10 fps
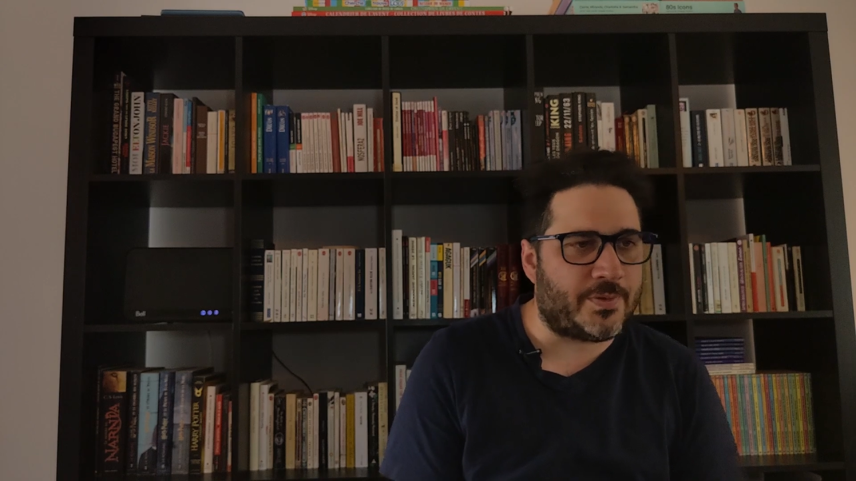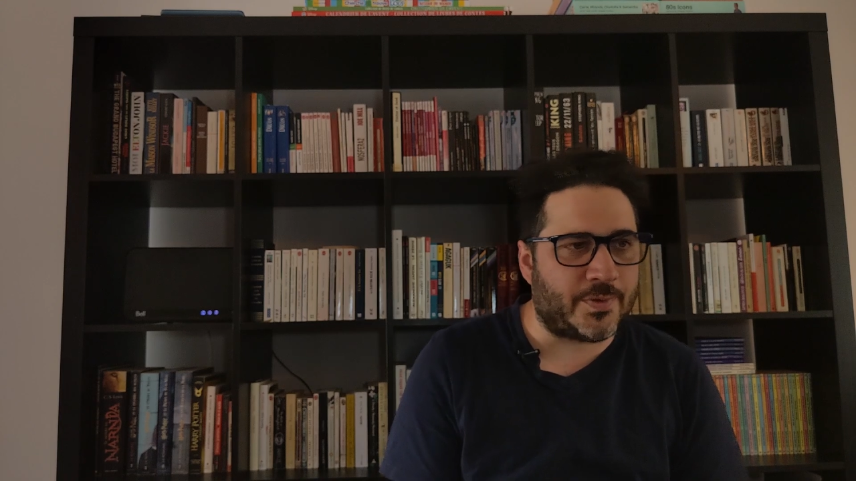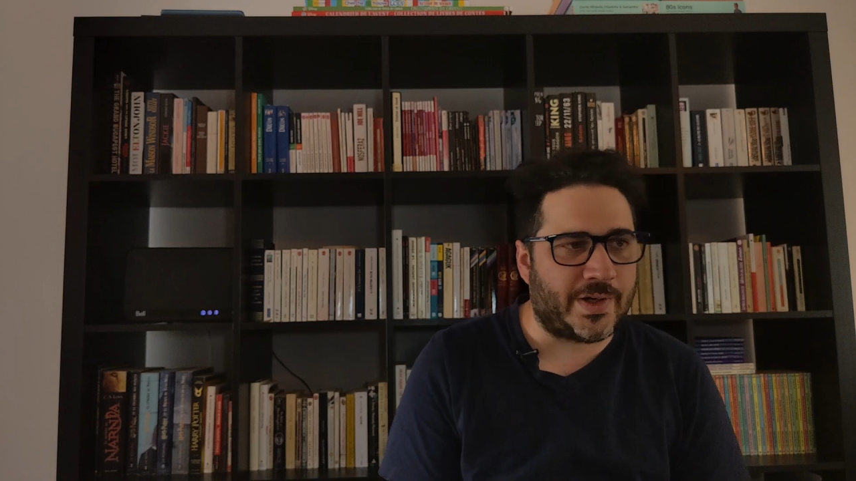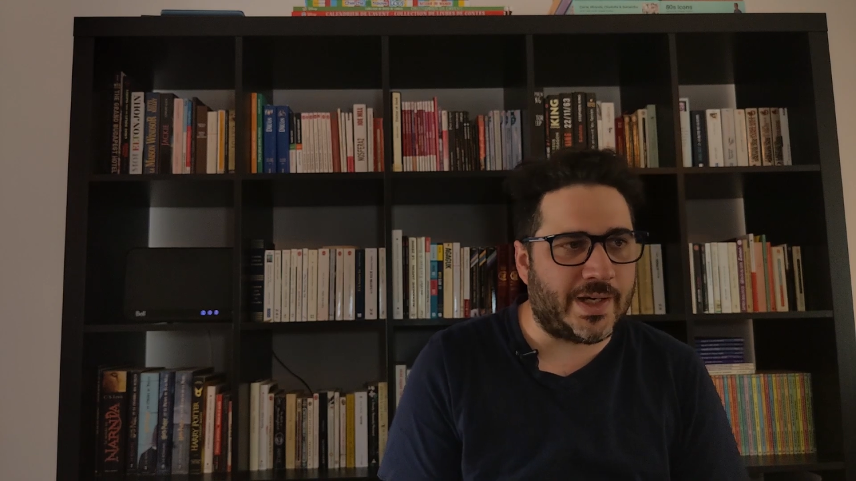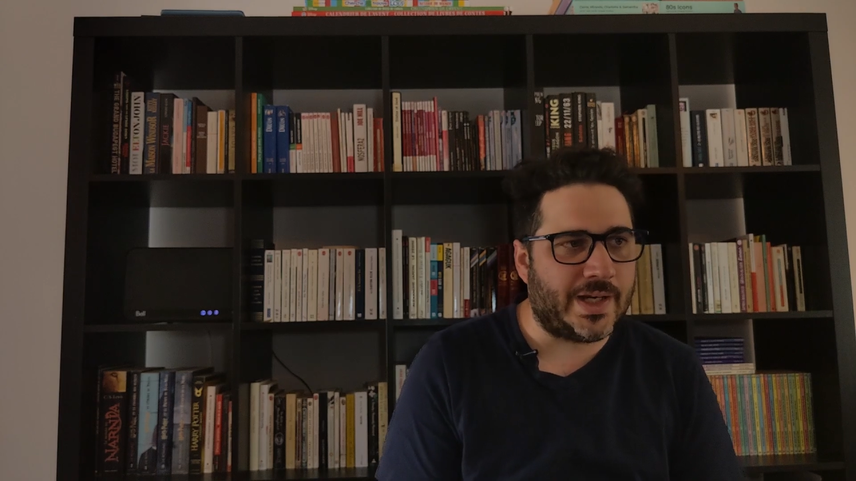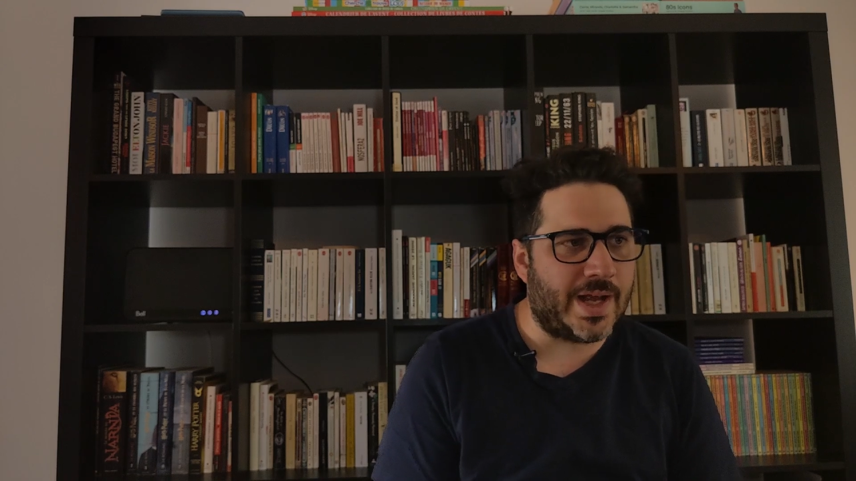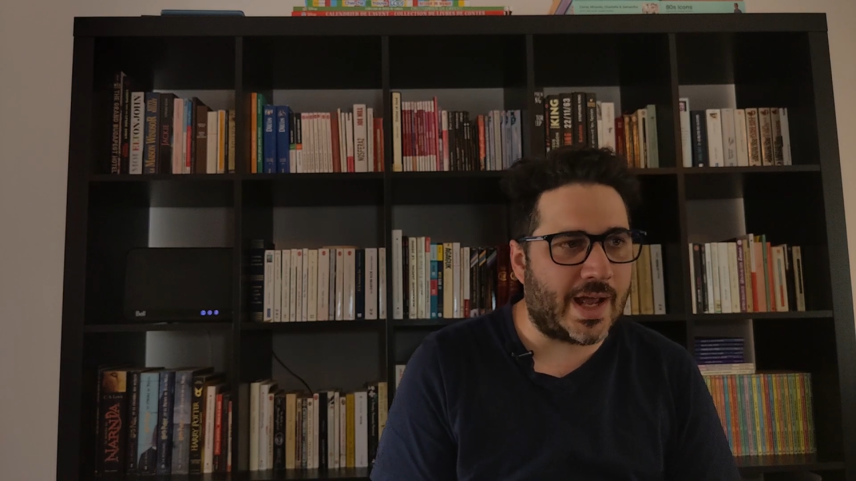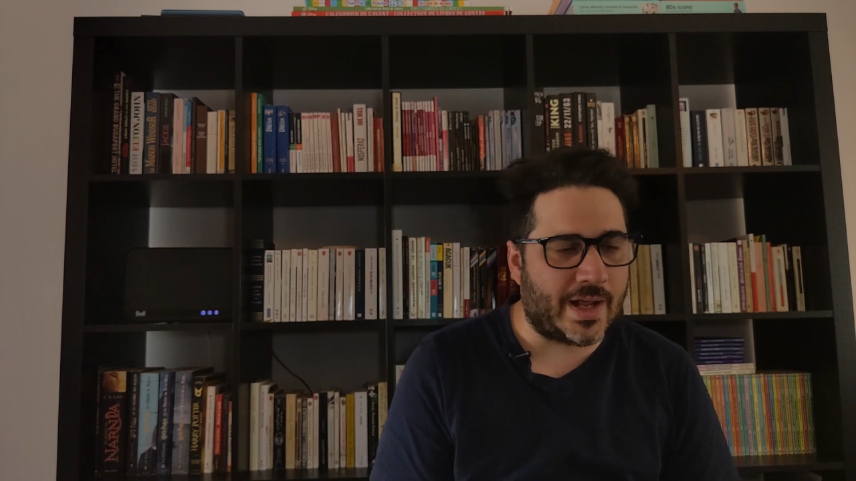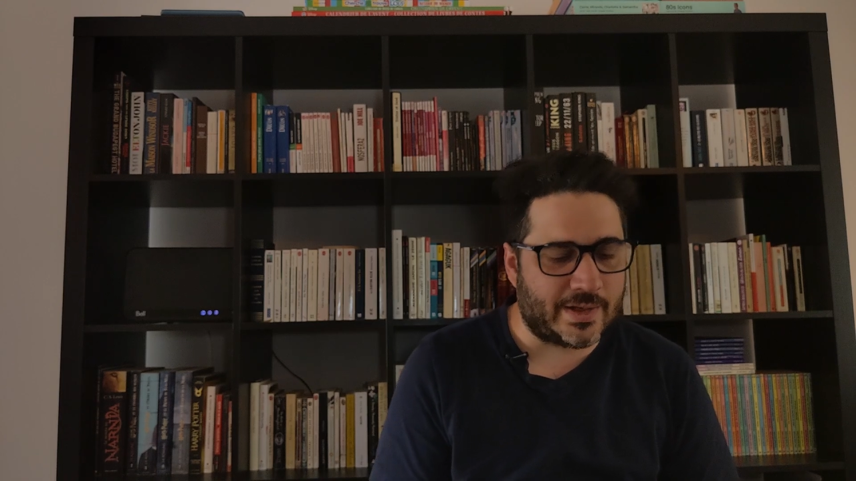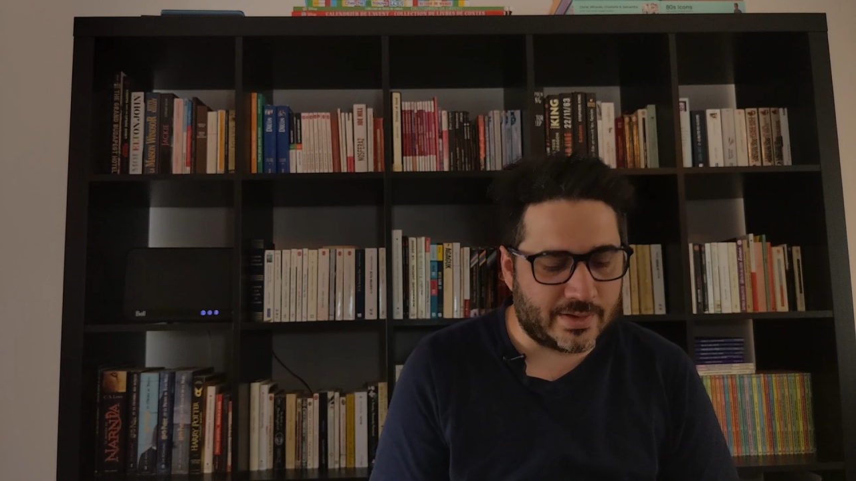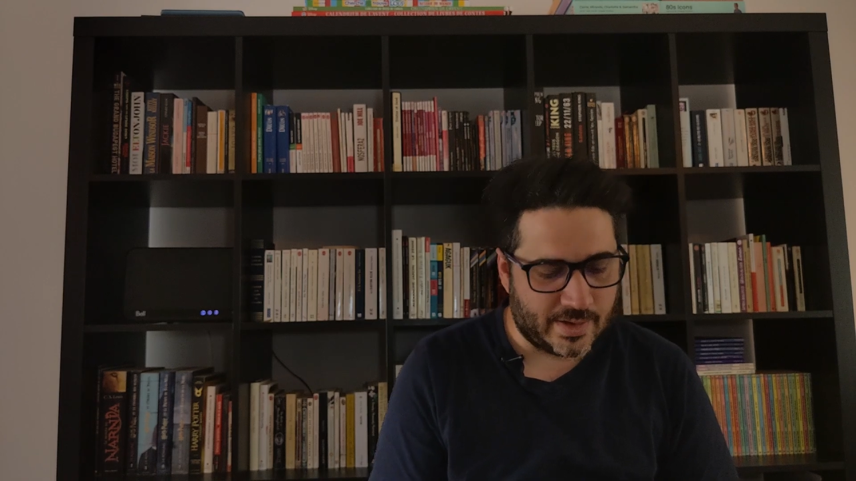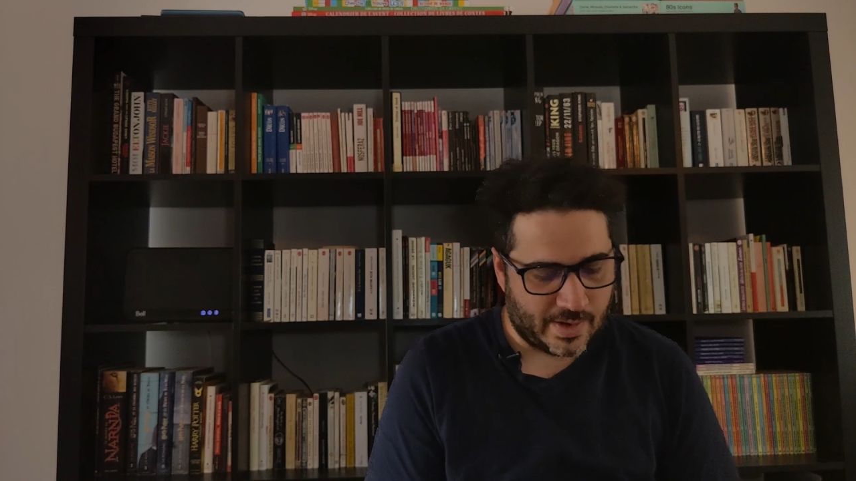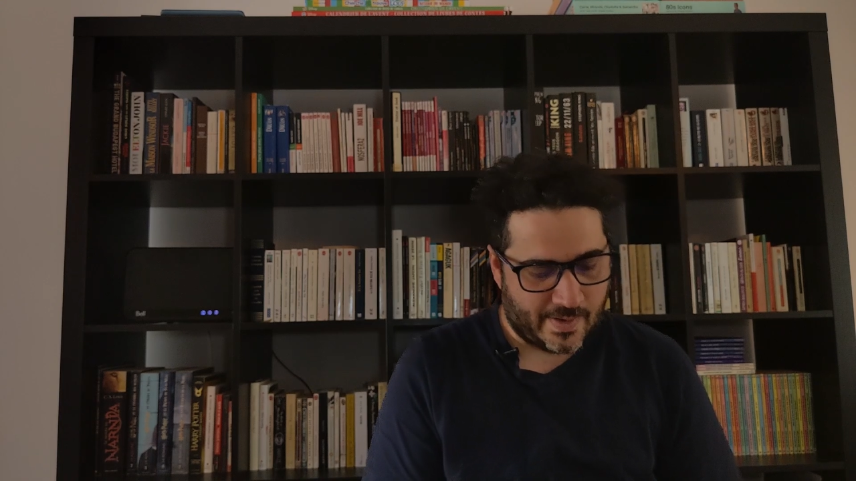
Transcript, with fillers: three and